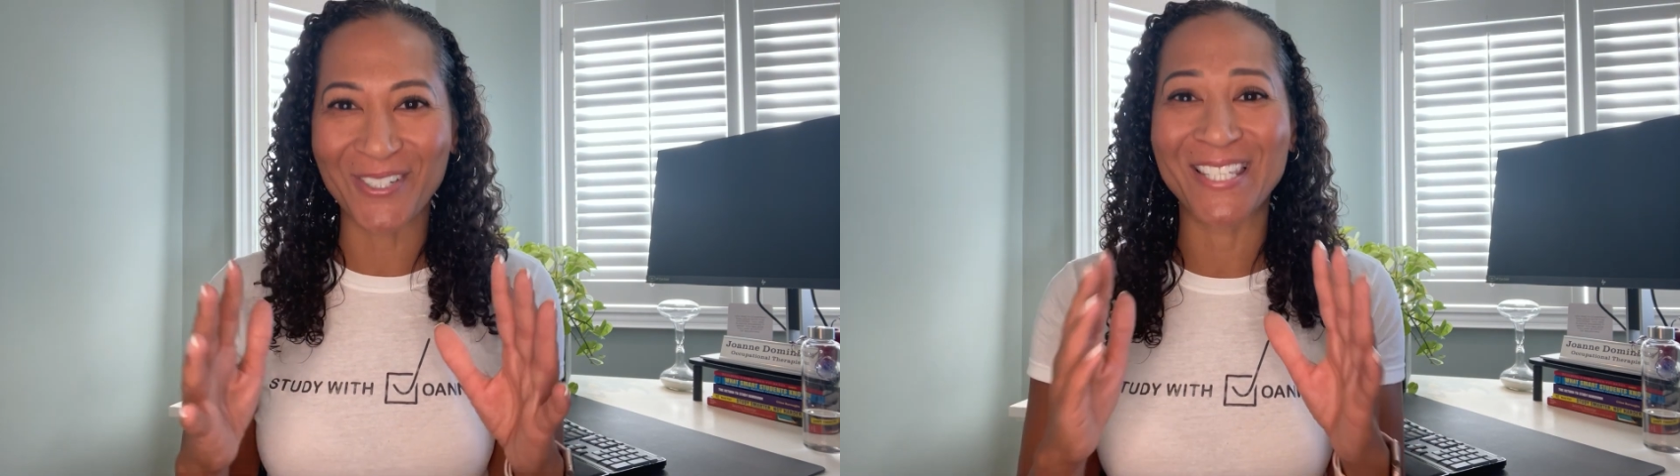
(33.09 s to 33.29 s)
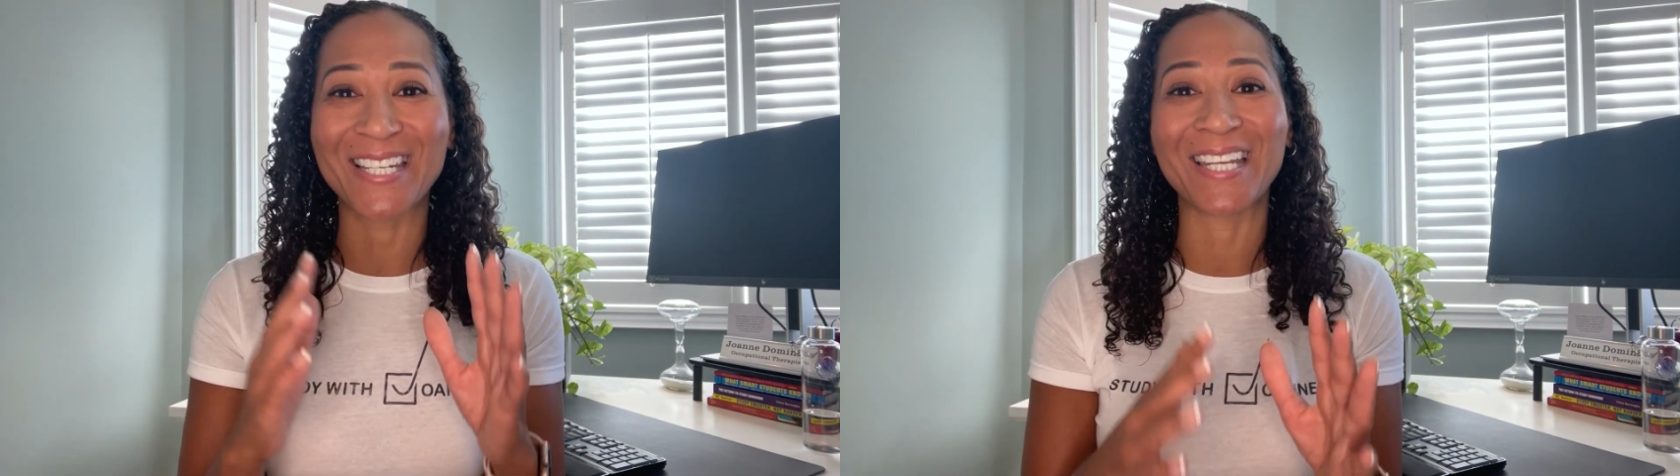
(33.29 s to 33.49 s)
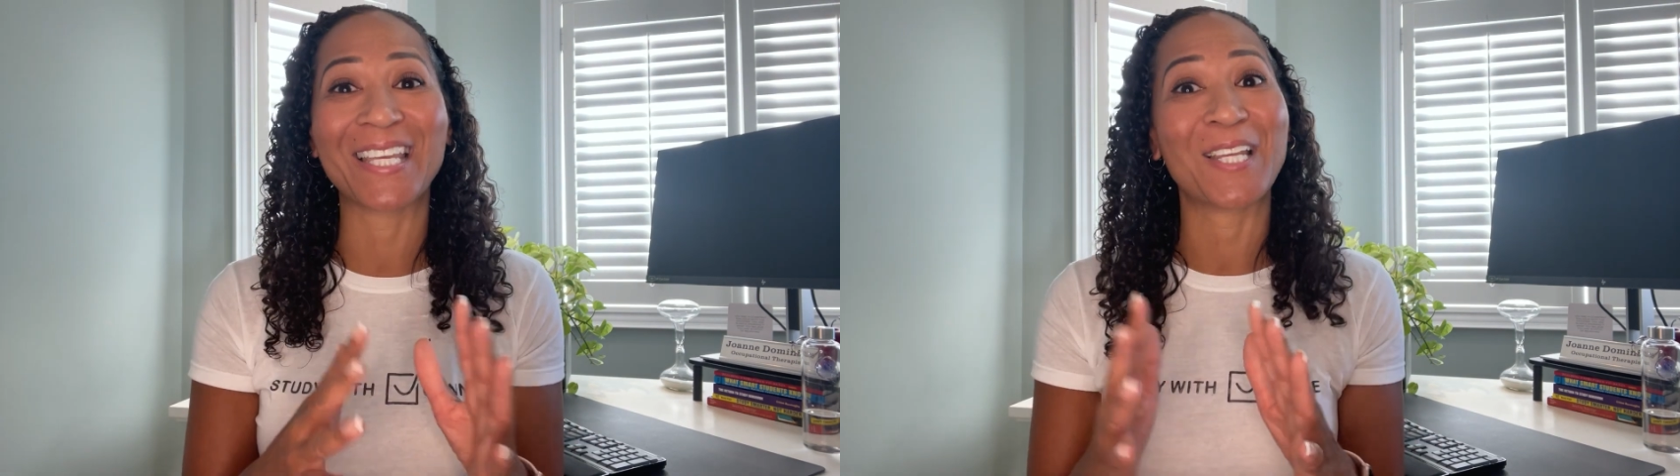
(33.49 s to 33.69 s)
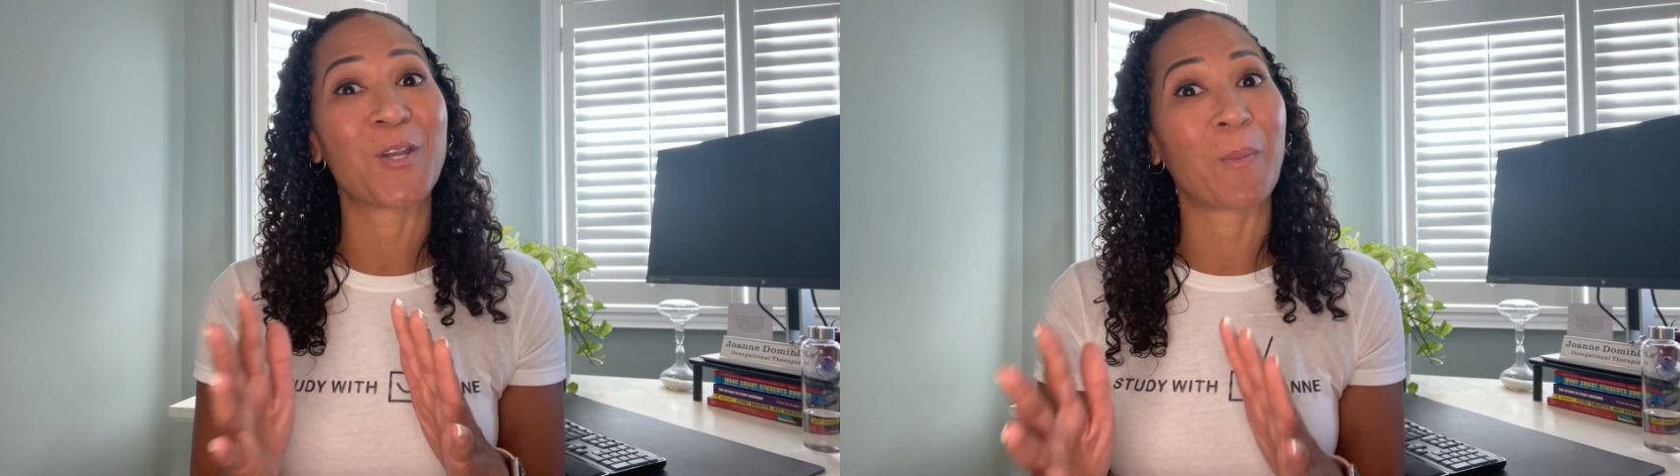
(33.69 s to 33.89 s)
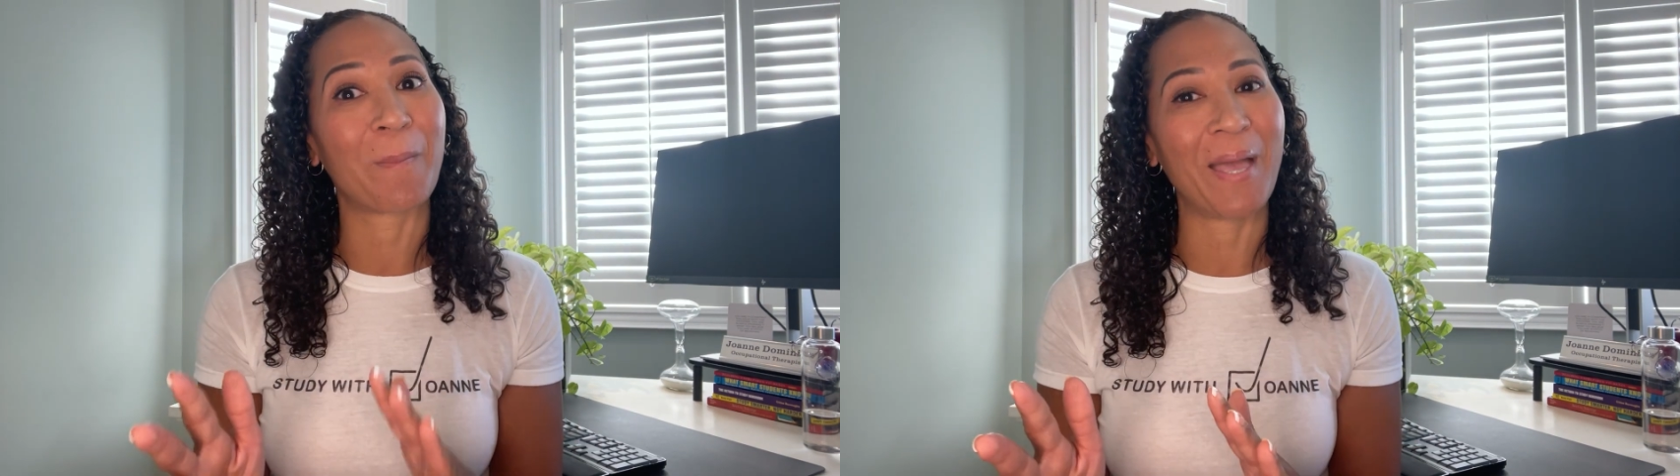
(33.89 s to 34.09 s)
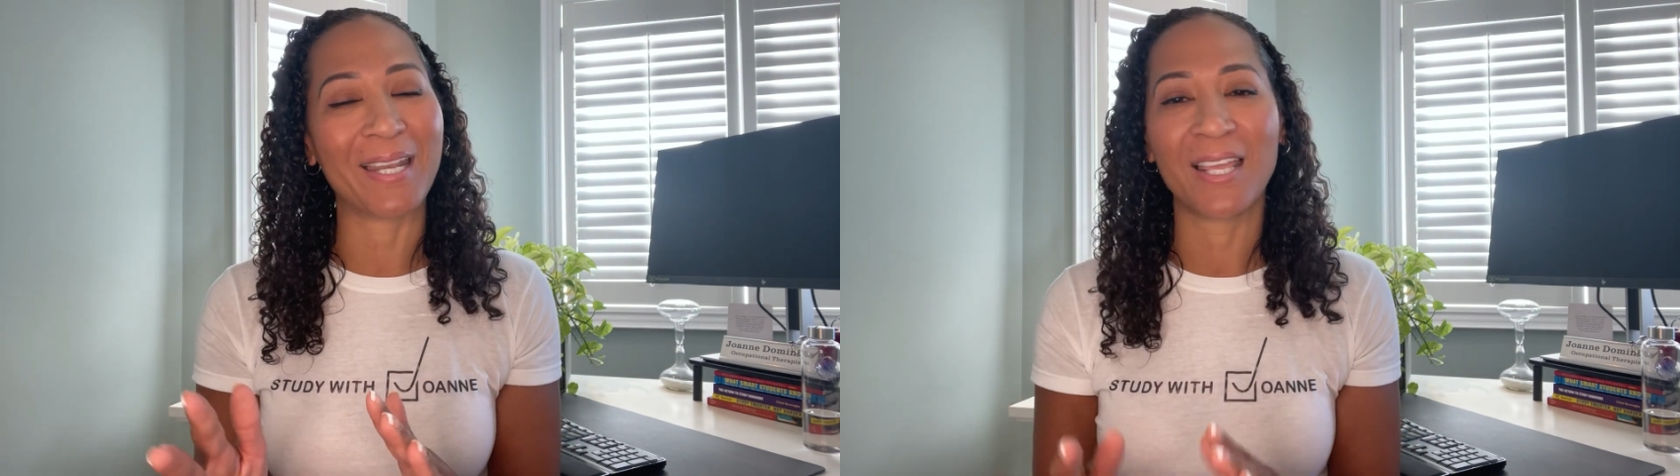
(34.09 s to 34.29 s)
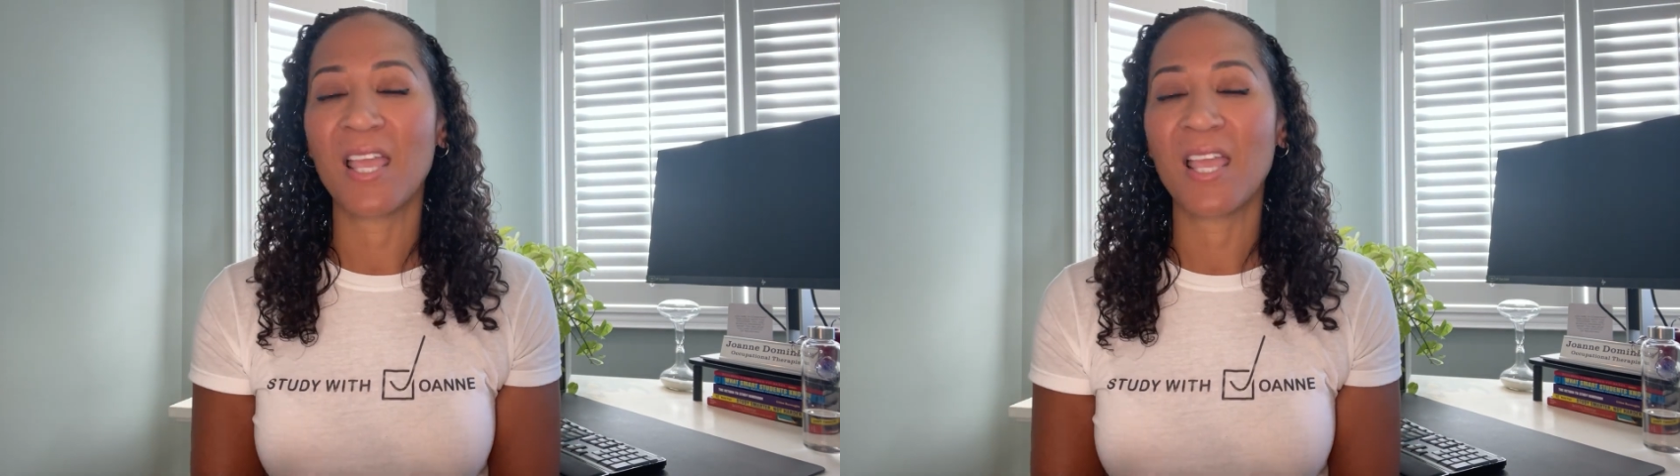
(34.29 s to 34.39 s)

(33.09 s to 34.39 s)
study in your bed.